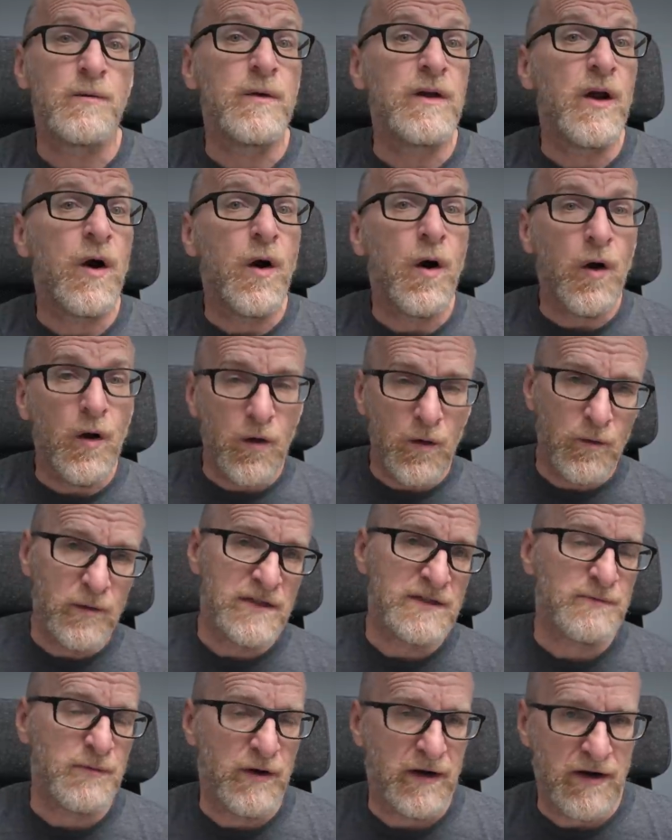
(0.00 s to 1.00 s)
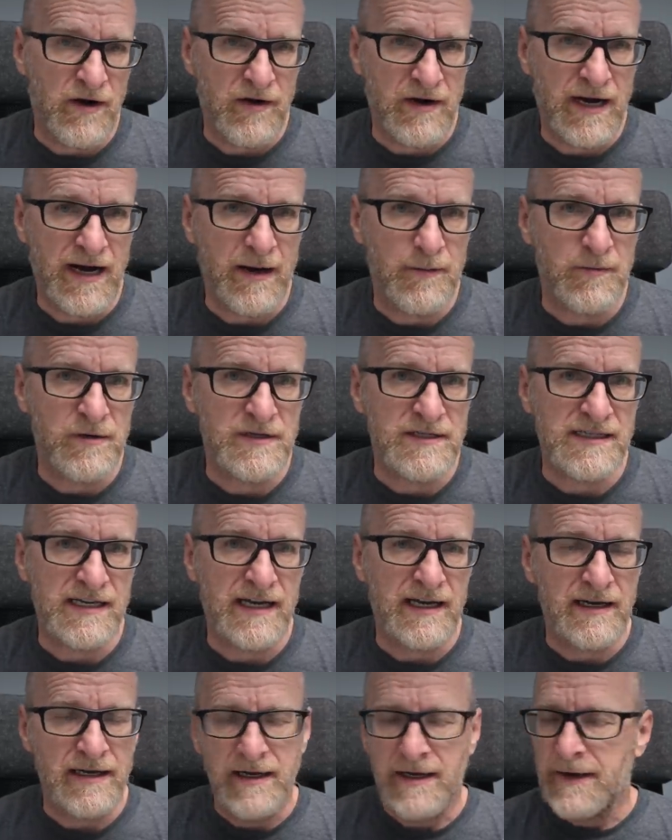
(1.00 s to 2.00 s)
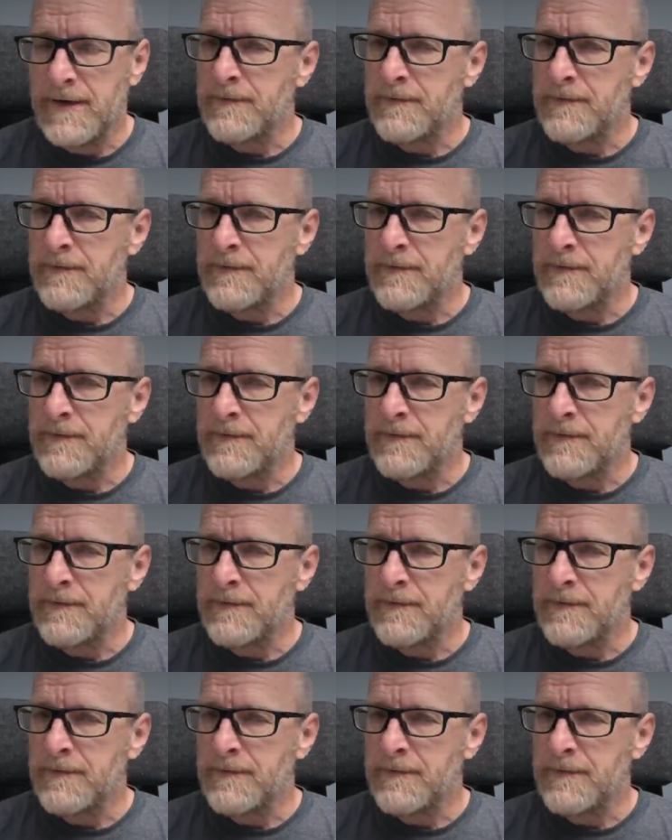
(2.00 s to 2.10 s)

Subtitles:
that we always point our cameras at.